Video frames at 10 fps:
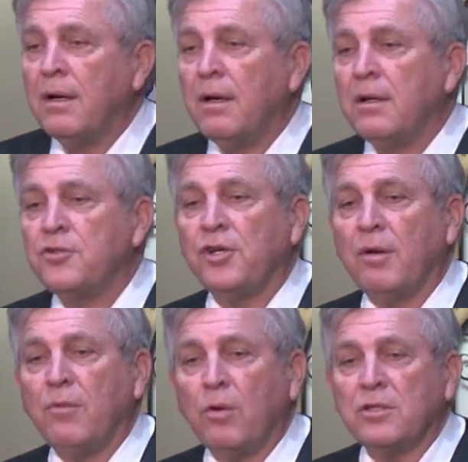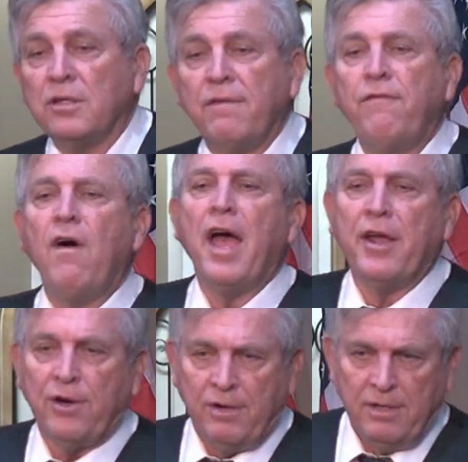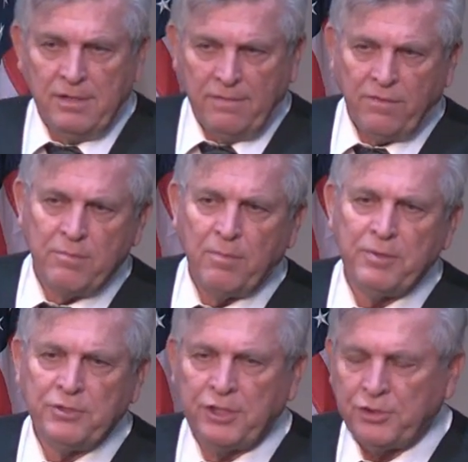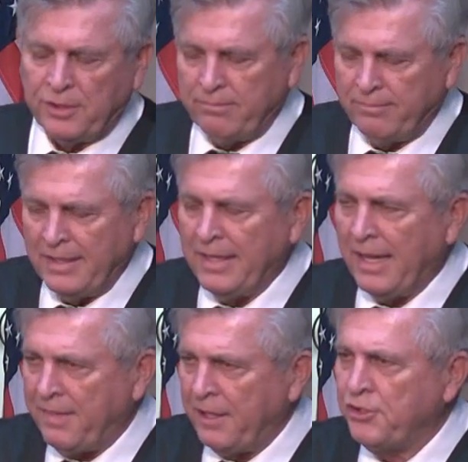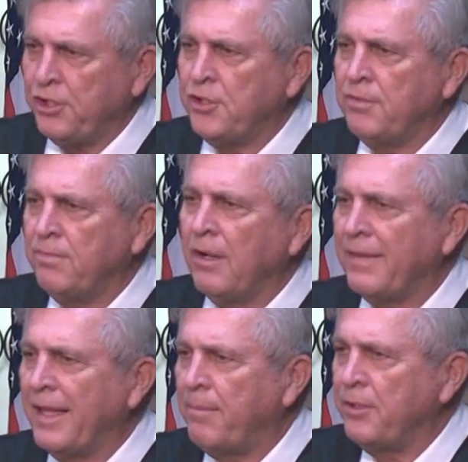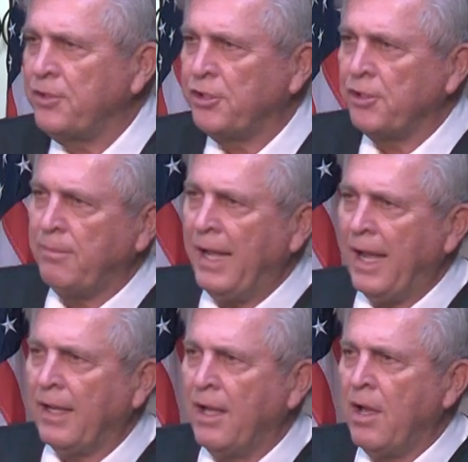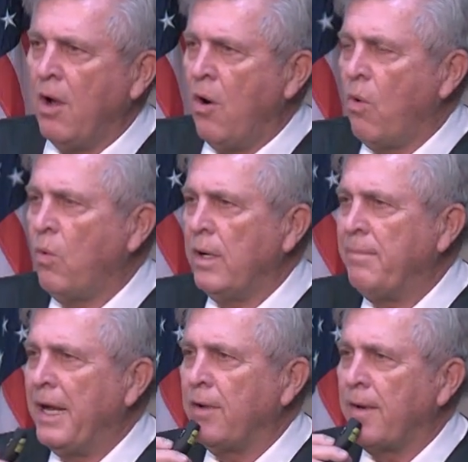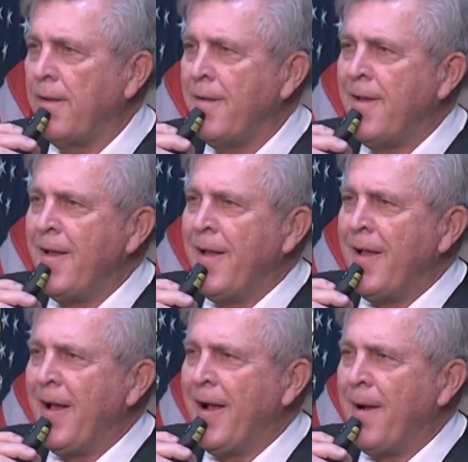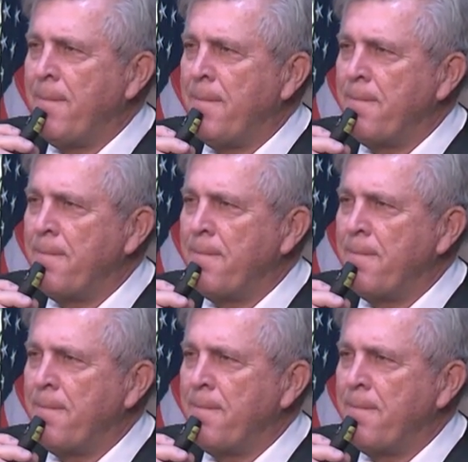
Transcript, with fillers: ceremoniously fired from her position. I think she's got that position back. Or what about um,